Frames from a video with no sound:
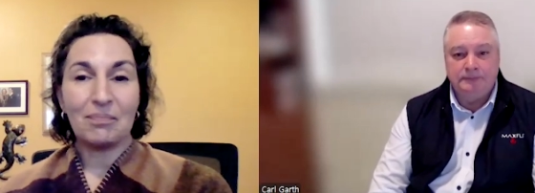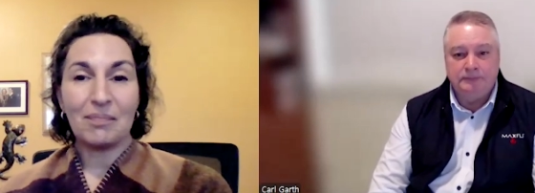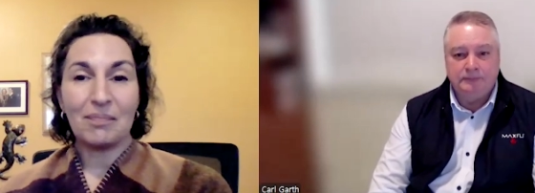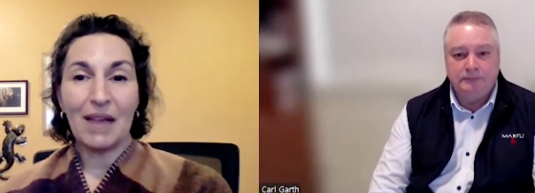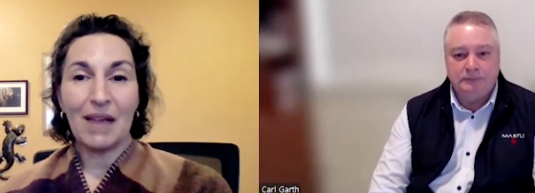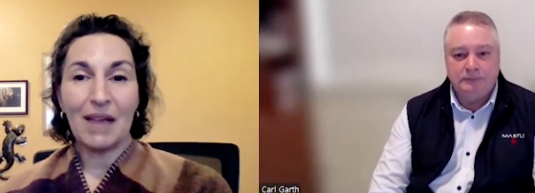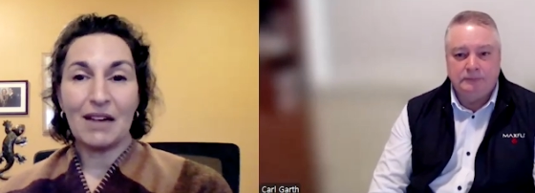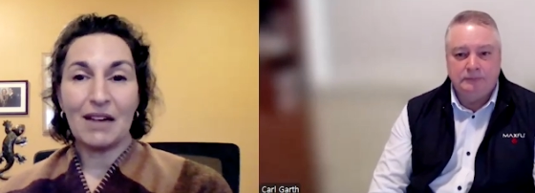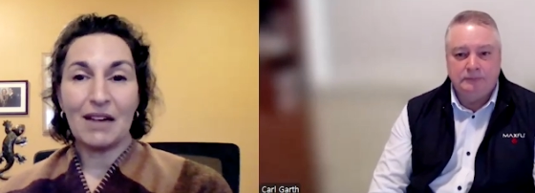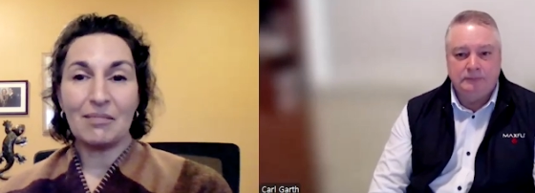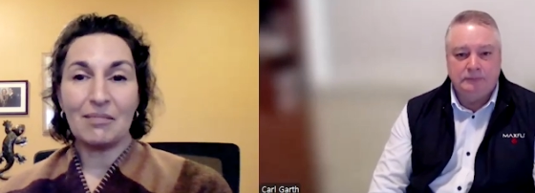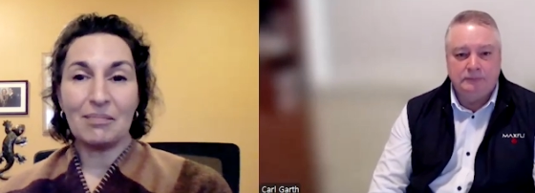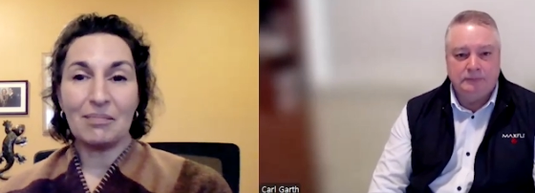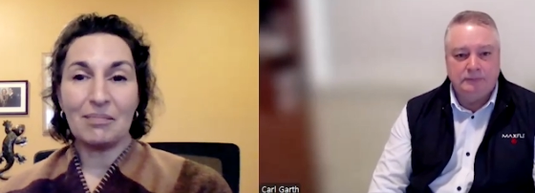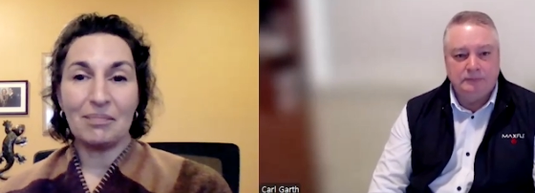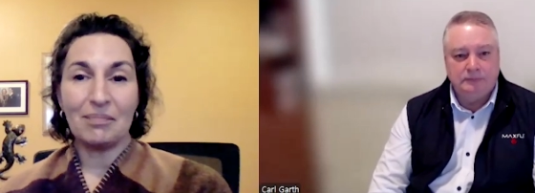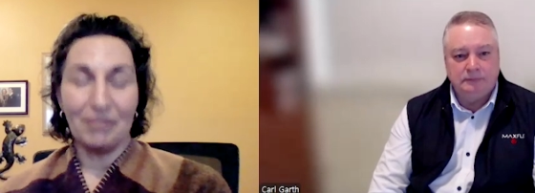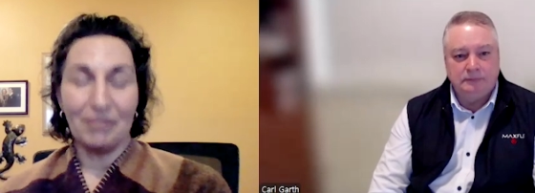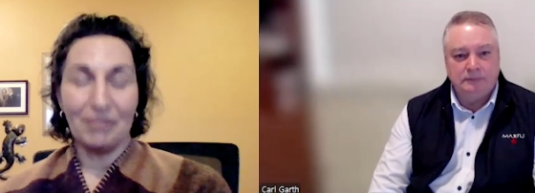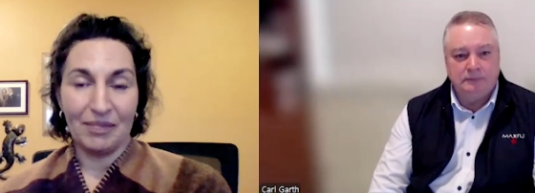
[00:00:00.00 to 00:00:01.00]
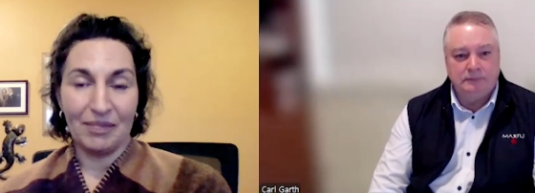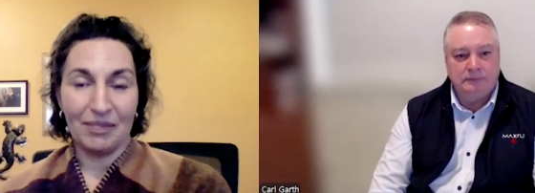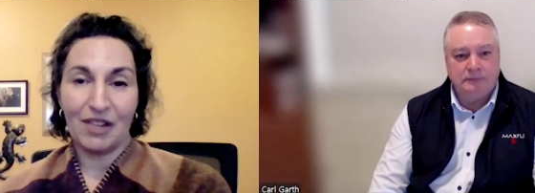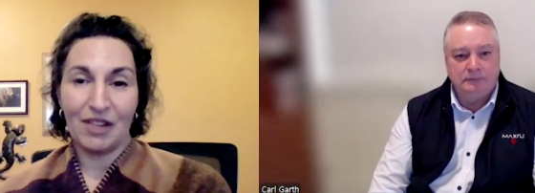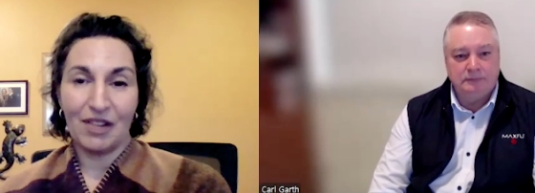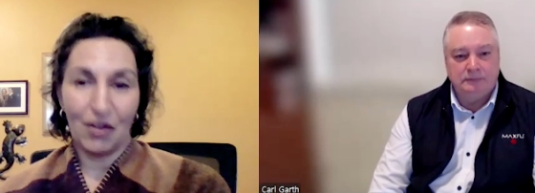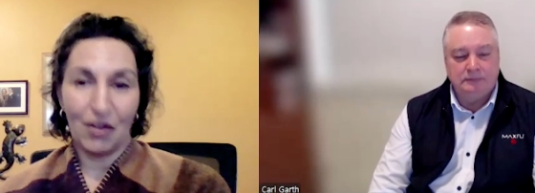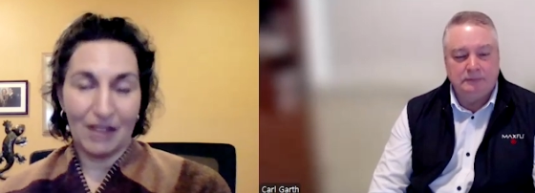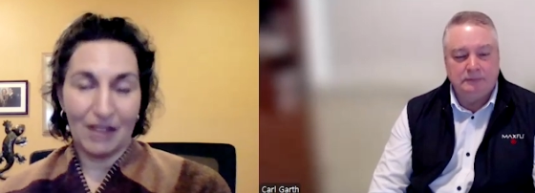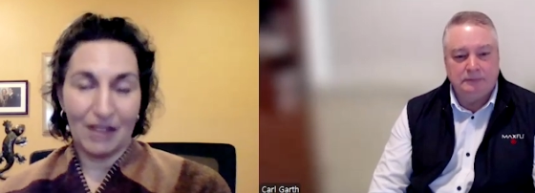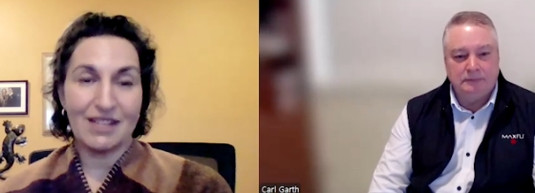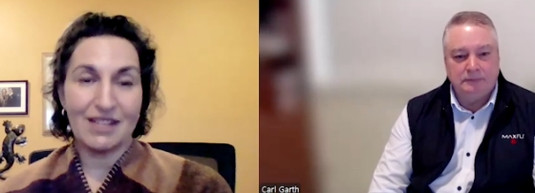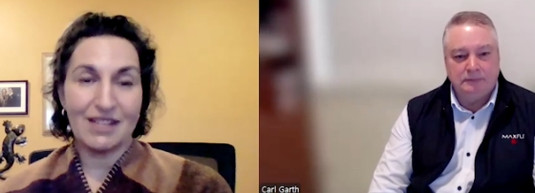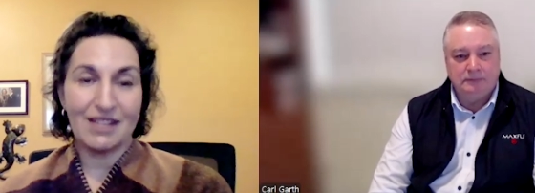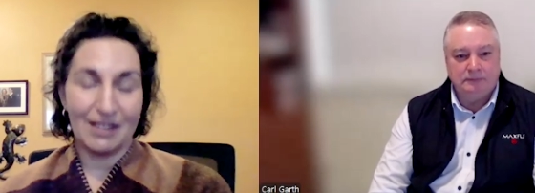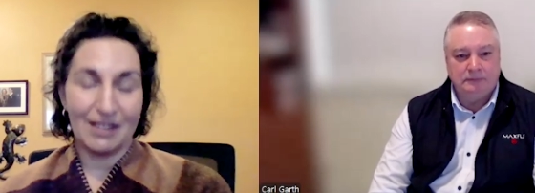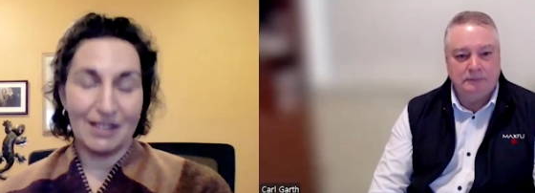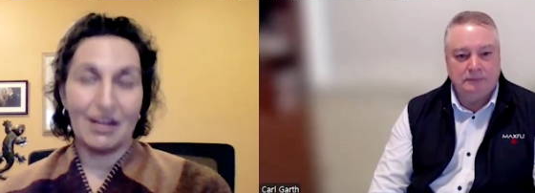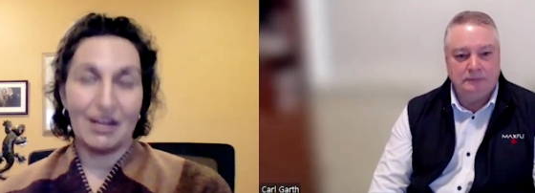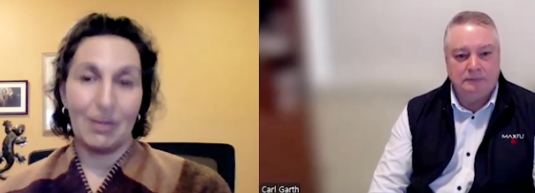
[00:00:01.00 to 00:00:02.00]
Speaker 1: And so that's
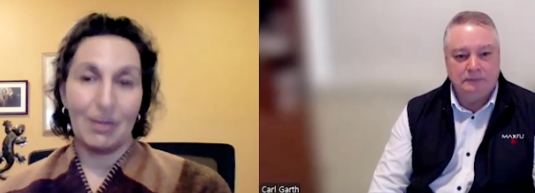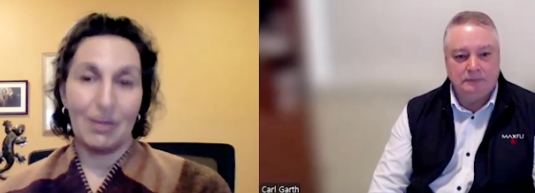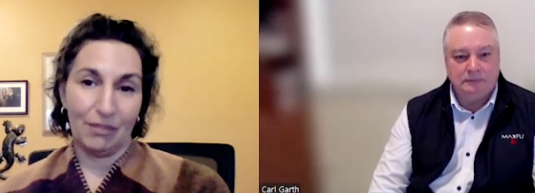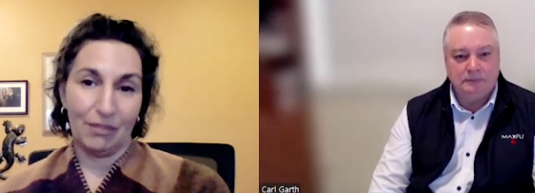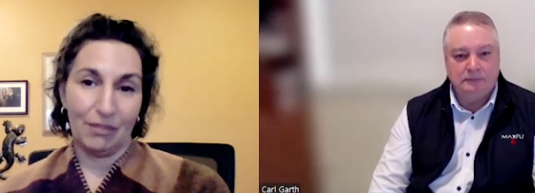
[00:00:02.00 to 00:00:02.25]
it. Yep.